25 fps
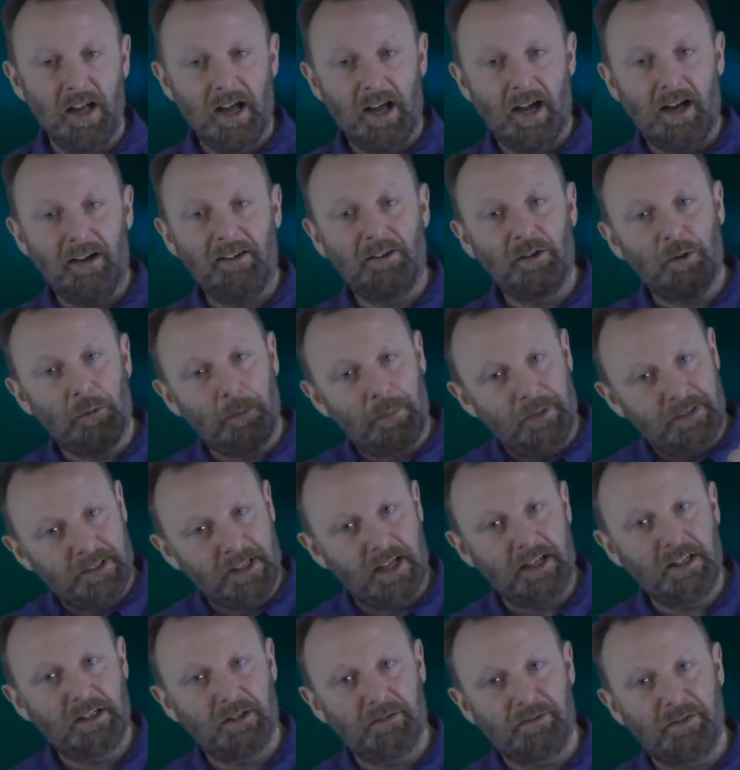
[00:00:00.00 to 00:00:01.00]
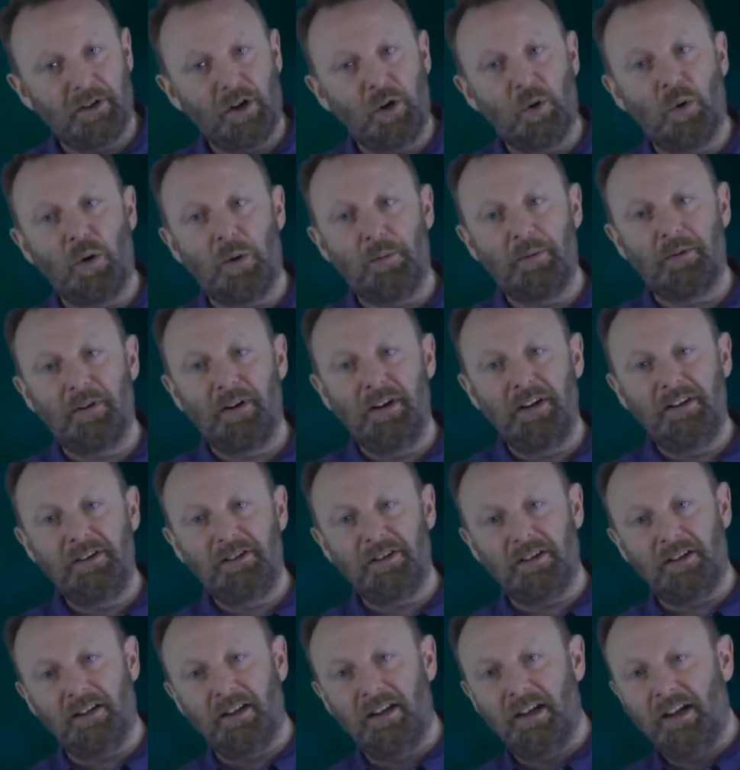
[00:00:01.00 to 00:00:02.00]
and so the potential for
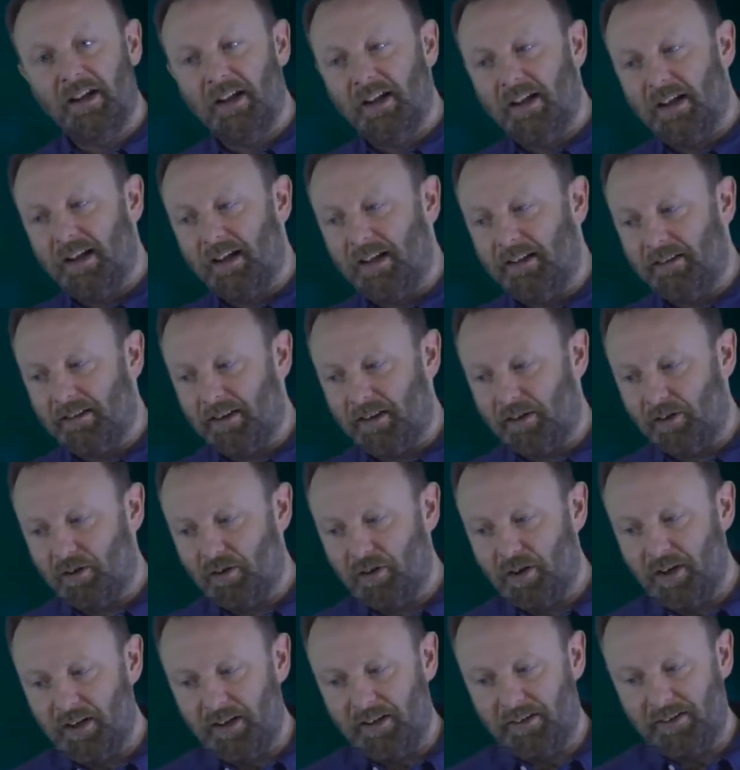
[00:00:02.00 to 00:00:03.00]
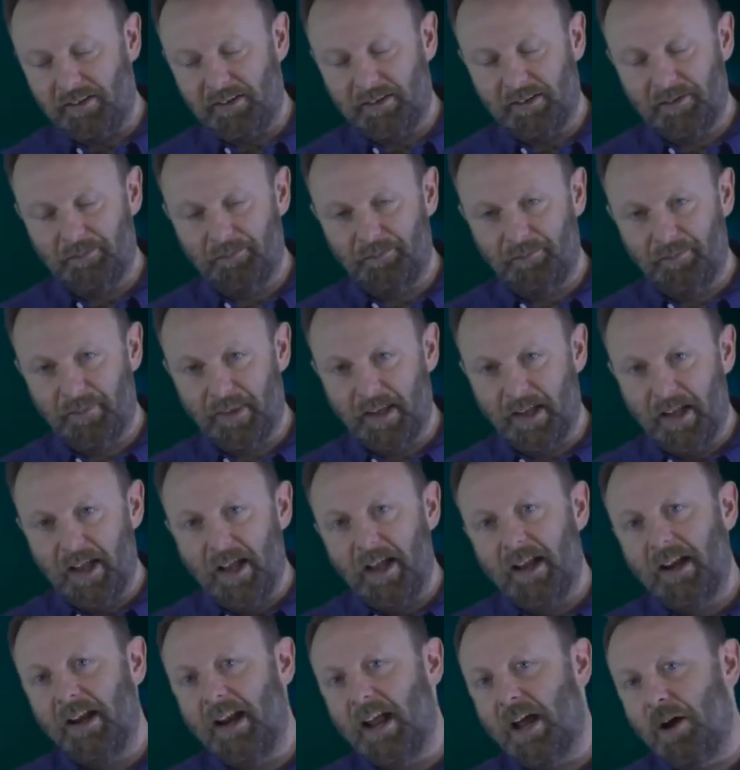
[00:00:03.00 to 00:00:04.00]
cooperation is increased.
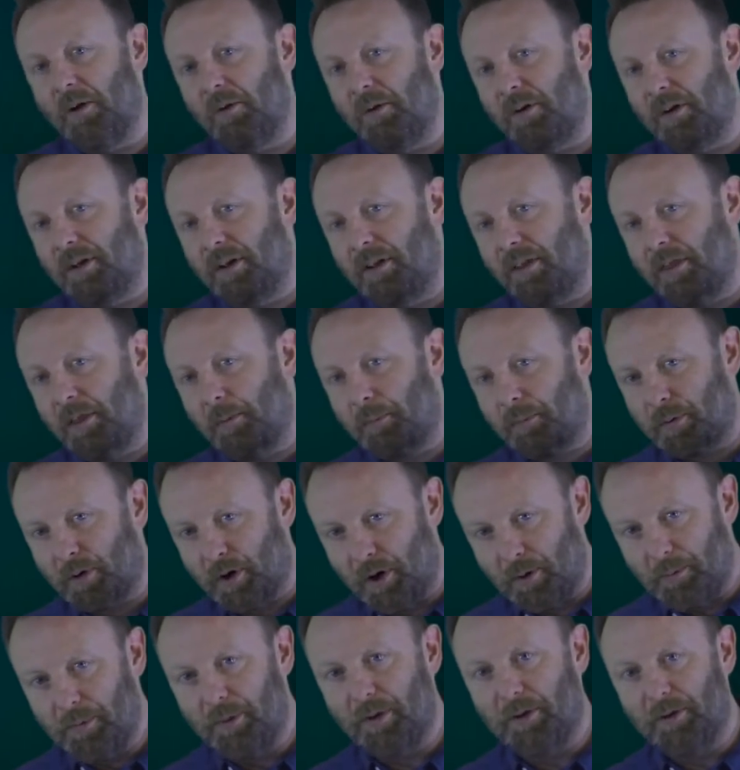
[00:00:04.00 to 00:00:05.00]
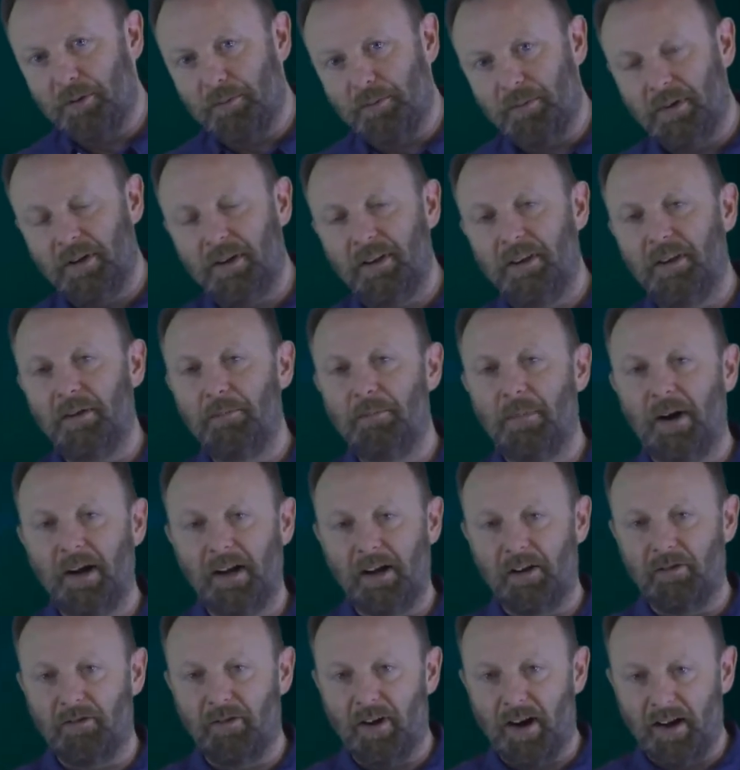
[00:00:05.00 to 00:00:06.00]
Now, the problem that might
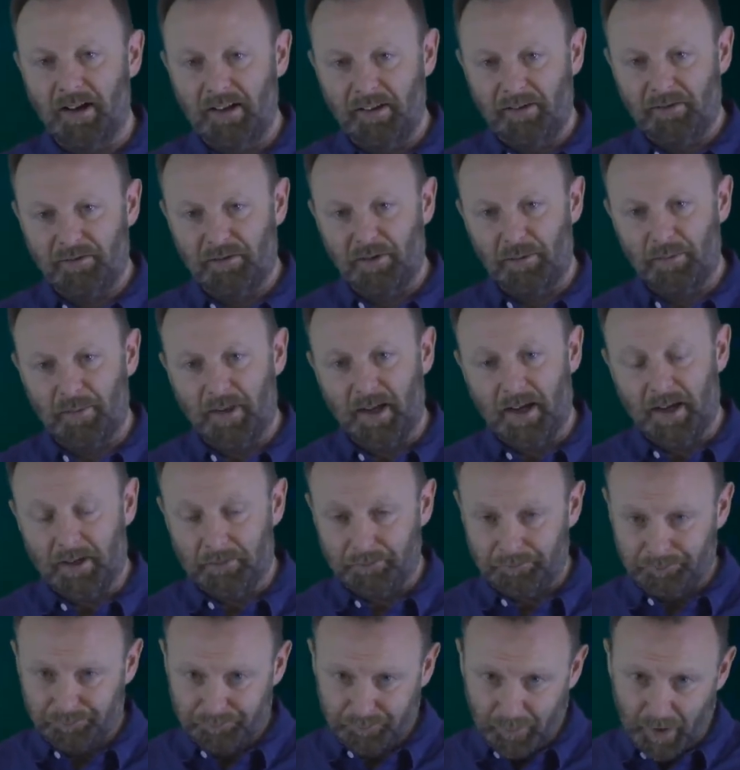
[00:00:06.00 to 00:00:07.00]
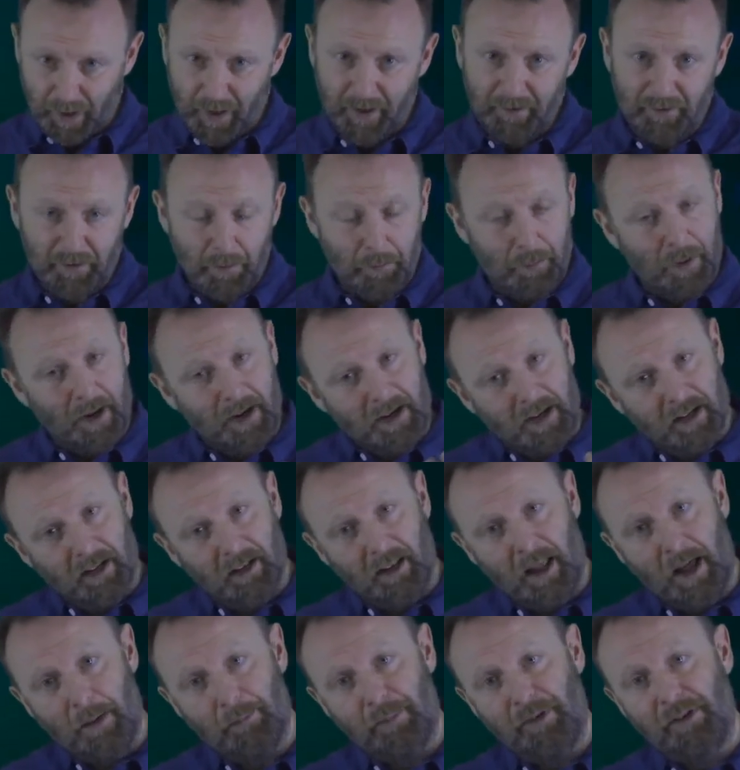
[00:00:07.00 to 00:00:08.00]
arise from that is that by
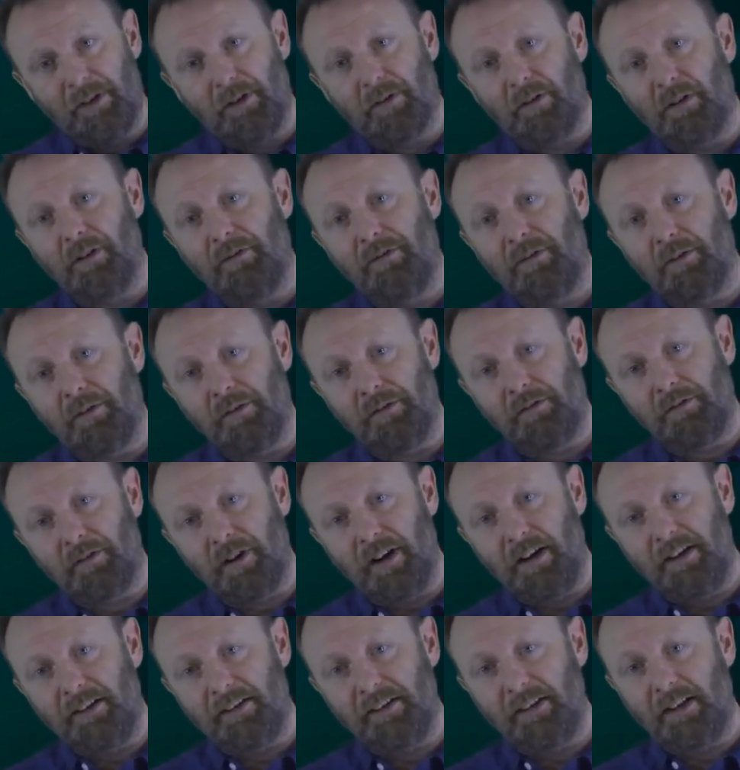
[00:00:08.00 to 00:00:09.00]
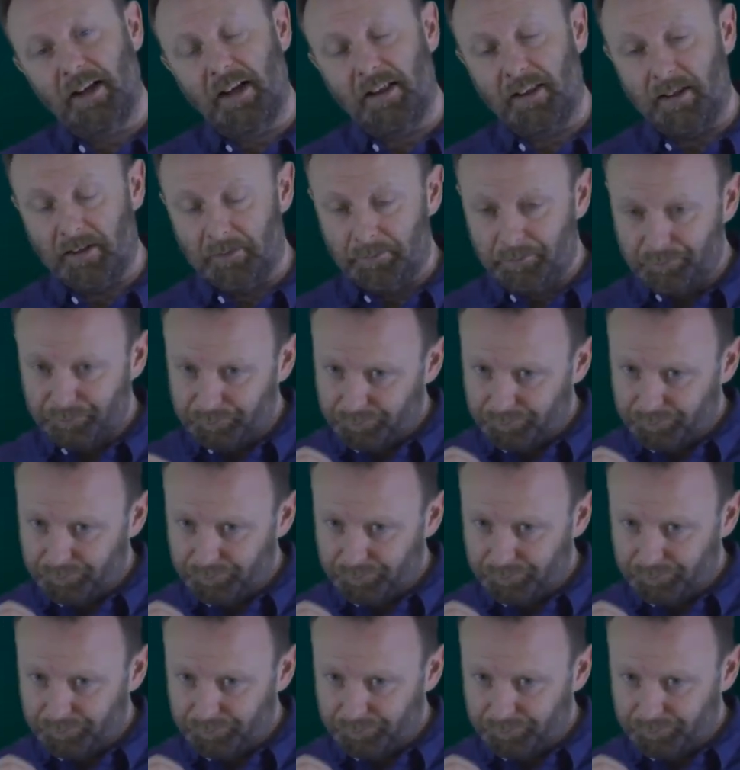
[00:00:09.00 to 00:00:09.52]
collapsing all of those grades together,